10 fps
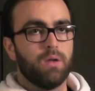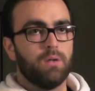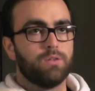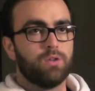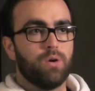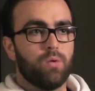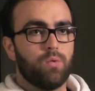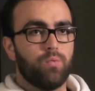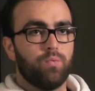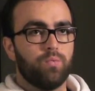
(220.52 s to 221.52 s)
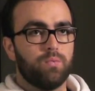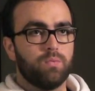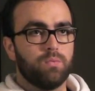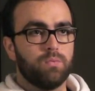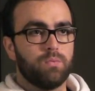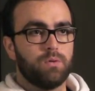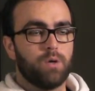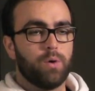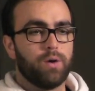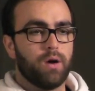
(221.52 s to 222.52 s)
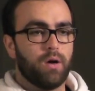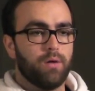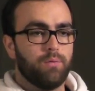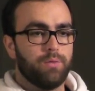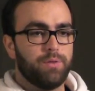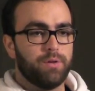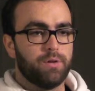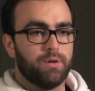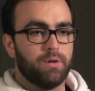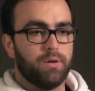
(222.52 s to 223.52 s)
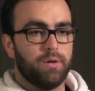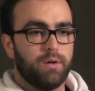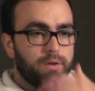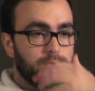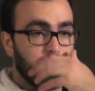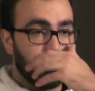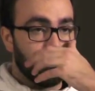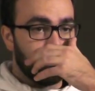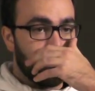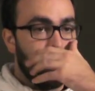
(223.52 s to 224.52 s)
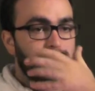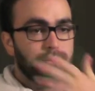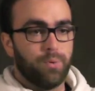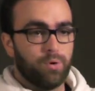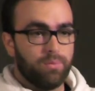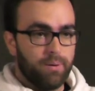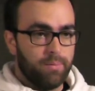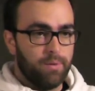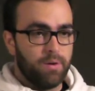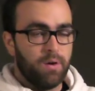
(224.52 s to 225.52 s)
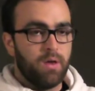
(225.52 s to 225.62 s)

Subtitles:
So, going on with your experience as a board member,